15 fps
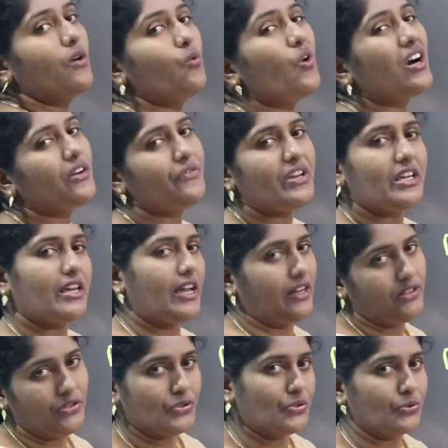what we
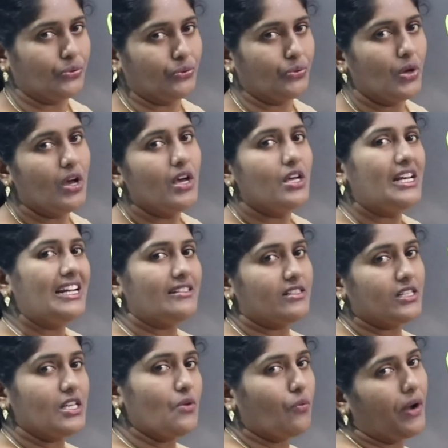can do. Let's
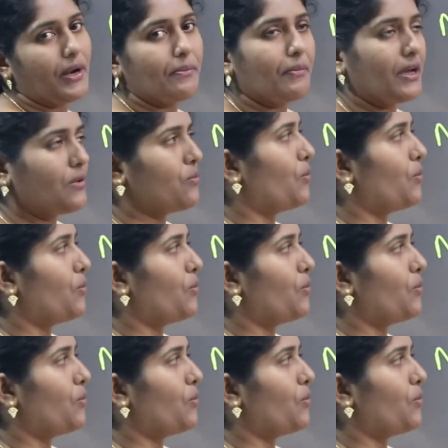see one by